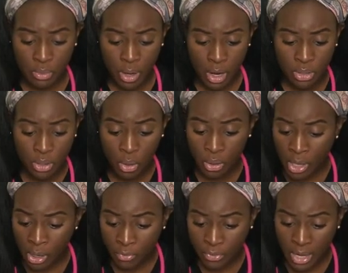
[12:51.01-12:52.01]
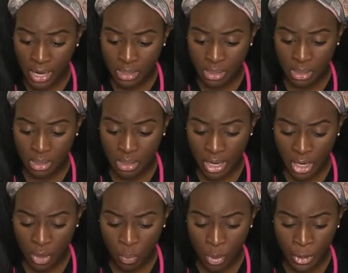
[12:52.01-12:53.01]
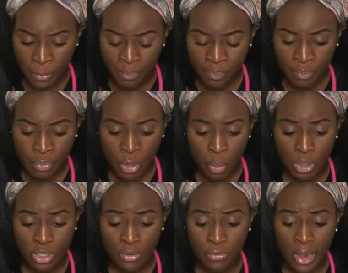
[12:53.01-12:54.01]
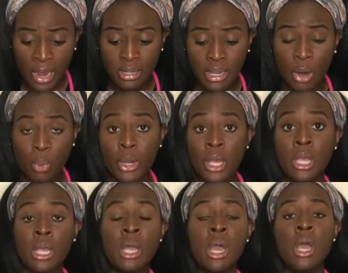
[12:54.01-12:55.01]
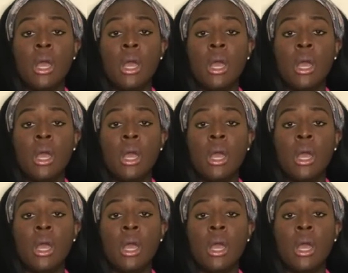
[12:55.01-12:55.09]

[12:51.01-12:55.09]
adult health class to the second one was the fact that we